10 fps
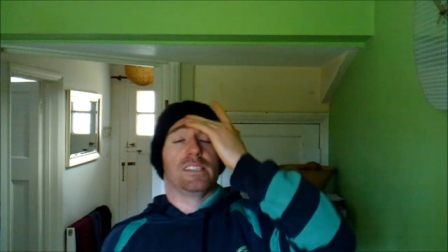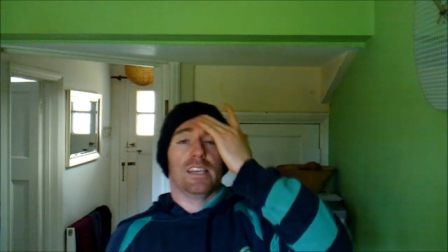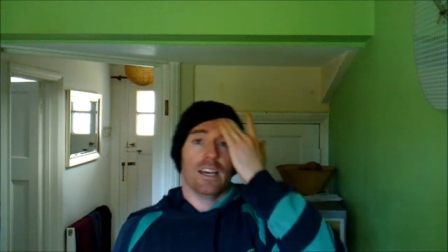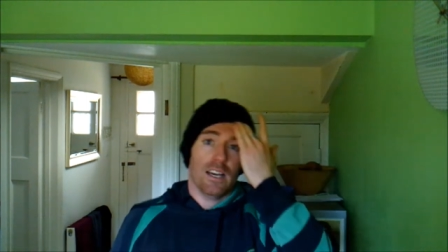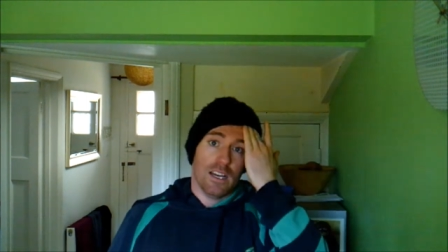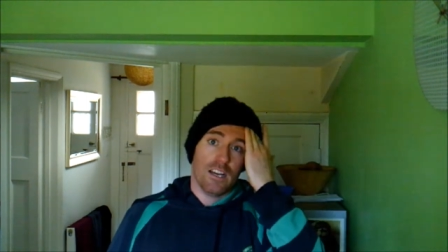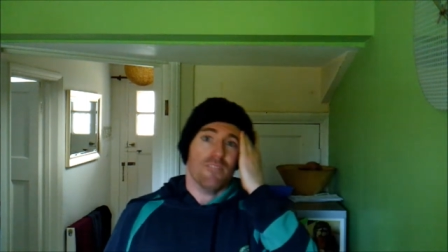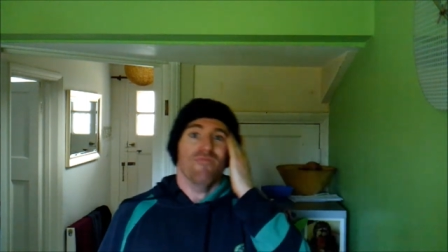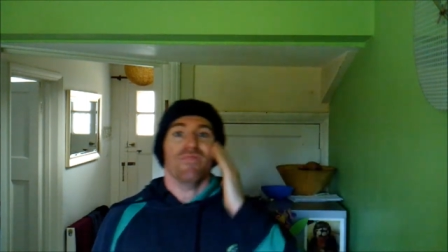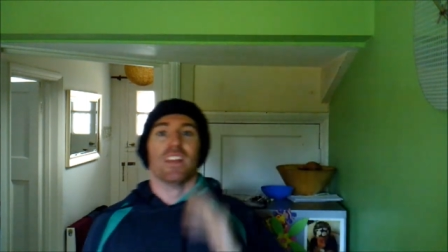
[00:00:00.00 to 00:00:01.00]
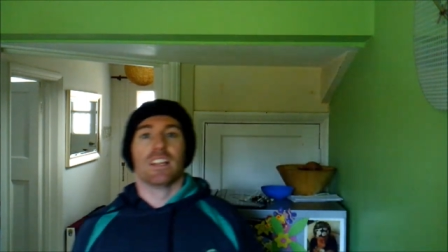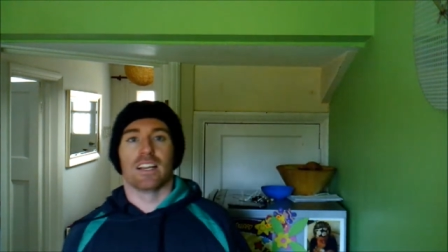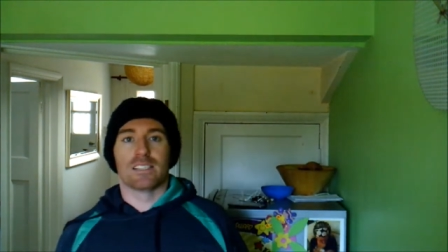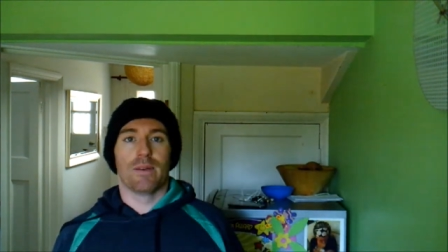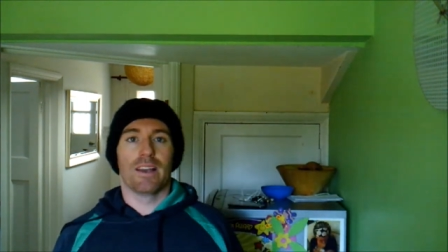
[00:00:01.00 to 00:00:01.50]
here.
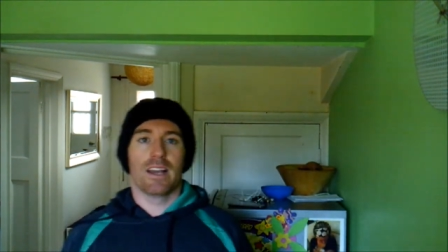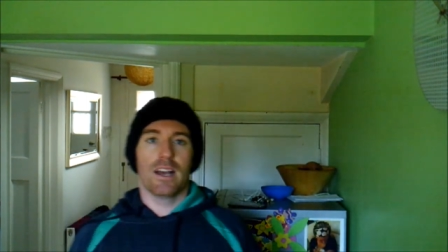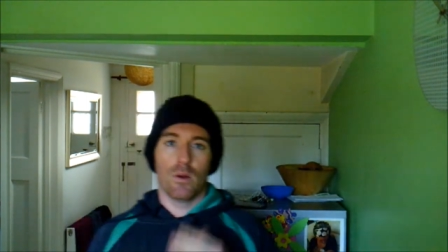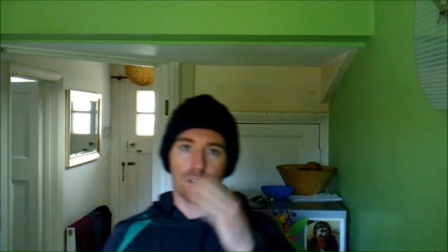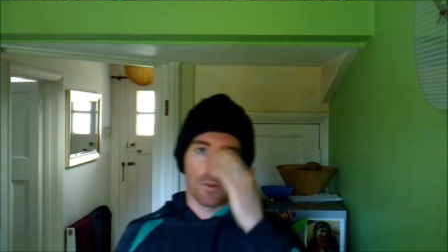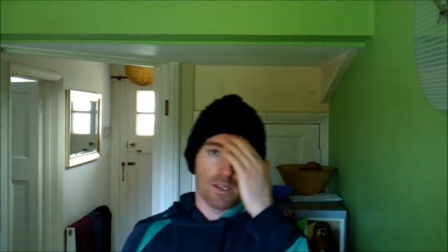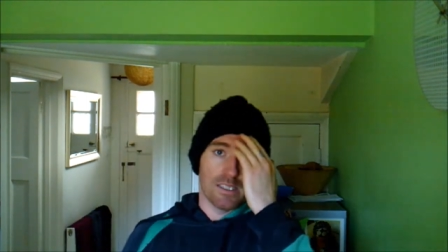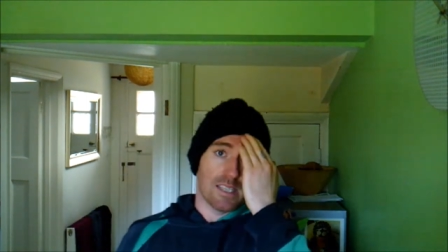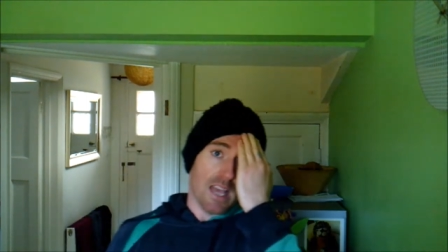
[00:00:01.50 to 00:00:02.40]
Dad's Mac. What's up, guys?